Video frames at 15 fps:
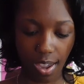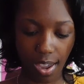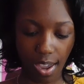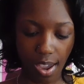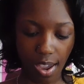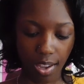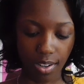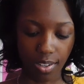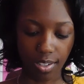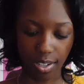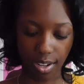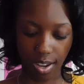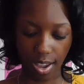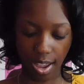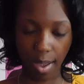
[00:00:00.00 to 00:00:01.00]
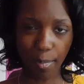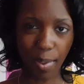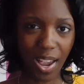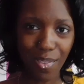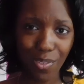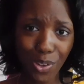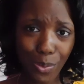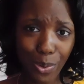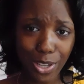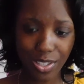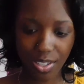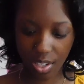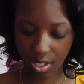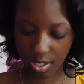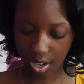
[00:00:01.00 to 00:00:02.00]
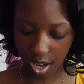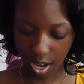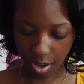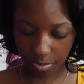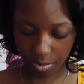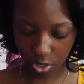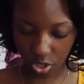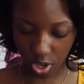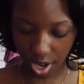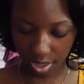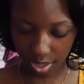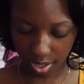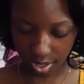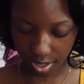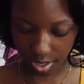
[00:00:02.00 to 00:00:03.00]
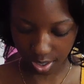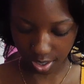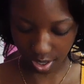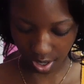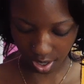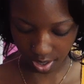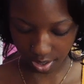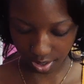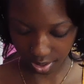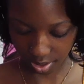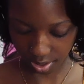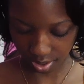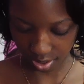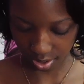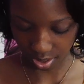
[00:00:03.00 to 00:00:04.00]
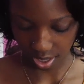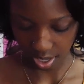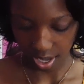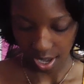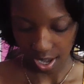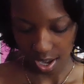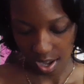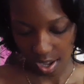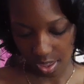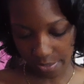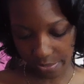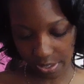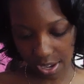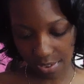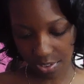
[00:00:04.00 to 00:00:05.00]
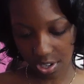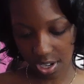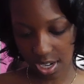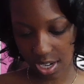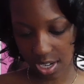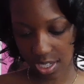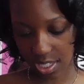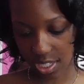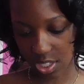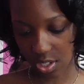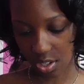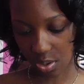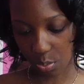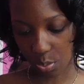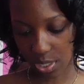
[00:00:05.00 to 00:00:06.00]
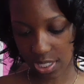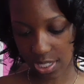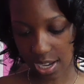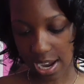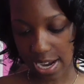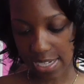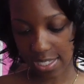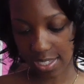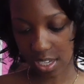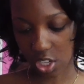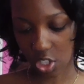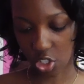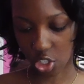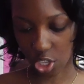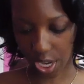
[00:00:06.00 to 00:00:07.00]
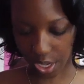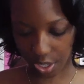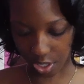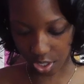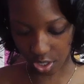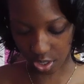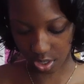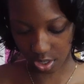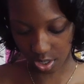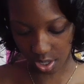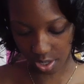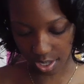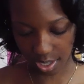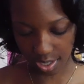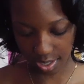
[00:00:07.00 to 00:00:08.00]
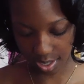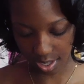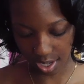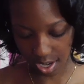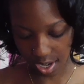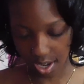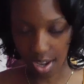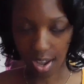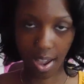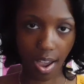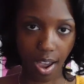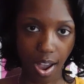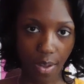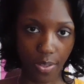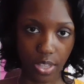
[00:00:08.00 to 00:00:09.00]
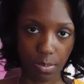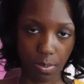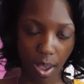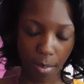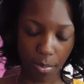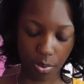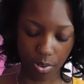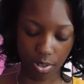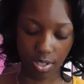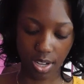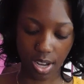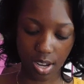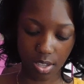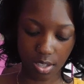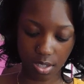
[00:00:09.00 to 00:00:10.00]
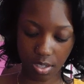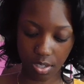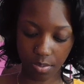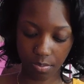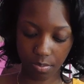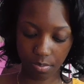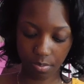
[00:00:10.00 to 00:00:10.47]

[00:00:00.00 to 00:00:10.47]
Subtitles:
And I'm not even going to waste any time to try this because the flavor is Wisconsin cheddar. So let's see how this popcorn tastes.